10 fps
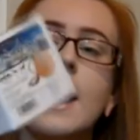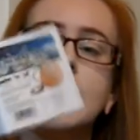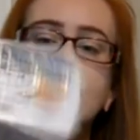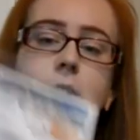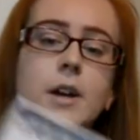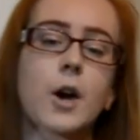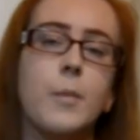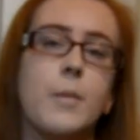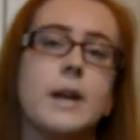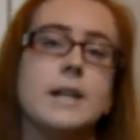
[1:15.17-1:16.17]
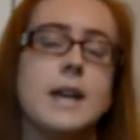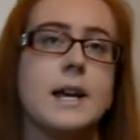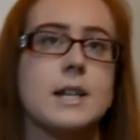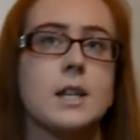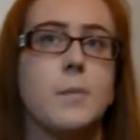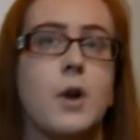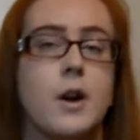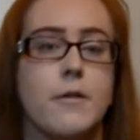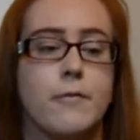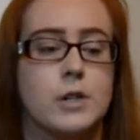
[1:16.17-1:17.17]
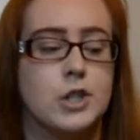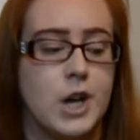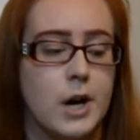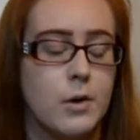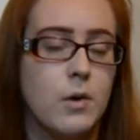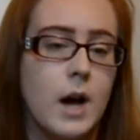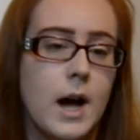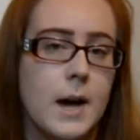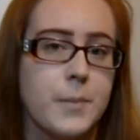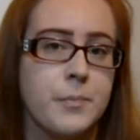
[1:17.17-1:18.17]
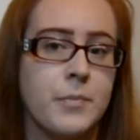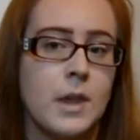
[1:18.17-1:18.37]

I did already open one and take it to the barn for Jo, um,